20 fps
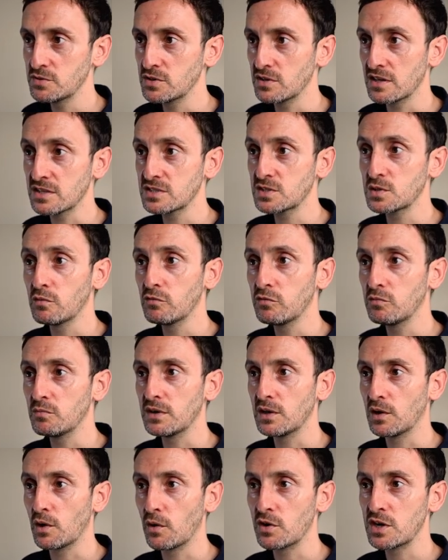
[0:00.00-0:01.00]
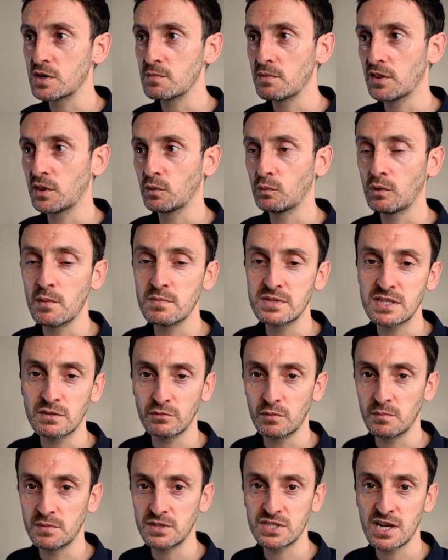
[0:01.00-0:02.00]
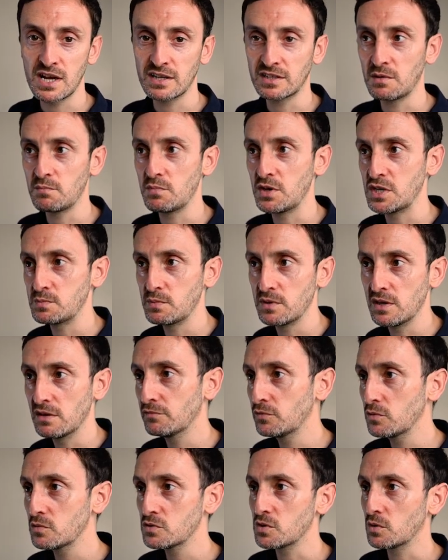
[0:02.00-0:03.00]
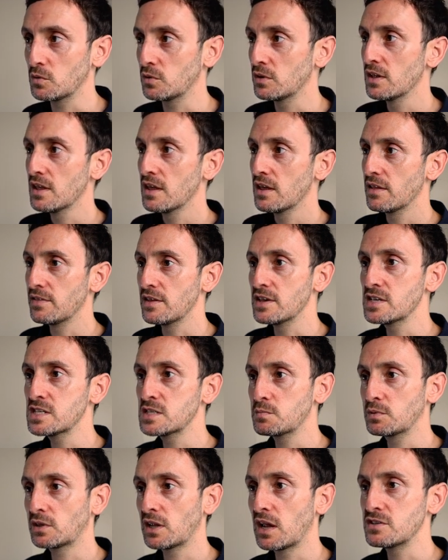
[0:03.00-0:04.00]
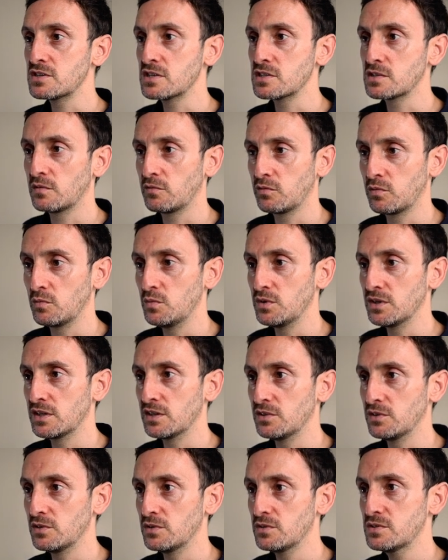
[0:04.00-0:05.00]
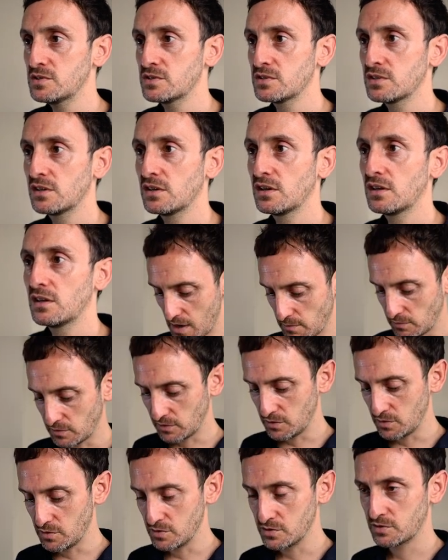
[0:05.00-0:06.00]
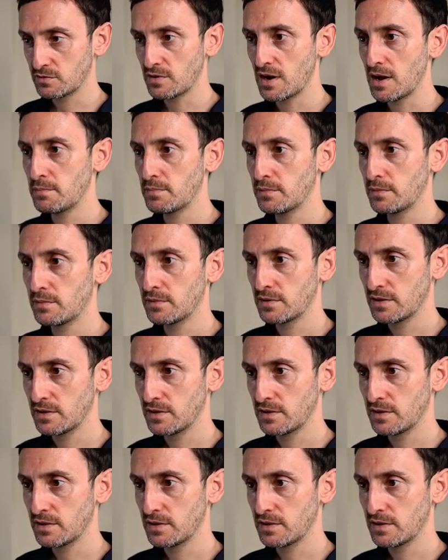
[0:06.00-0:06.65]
So that's something we learned about the website when we checked the PHP info. So this is potentially something we can use. I'm going to use grep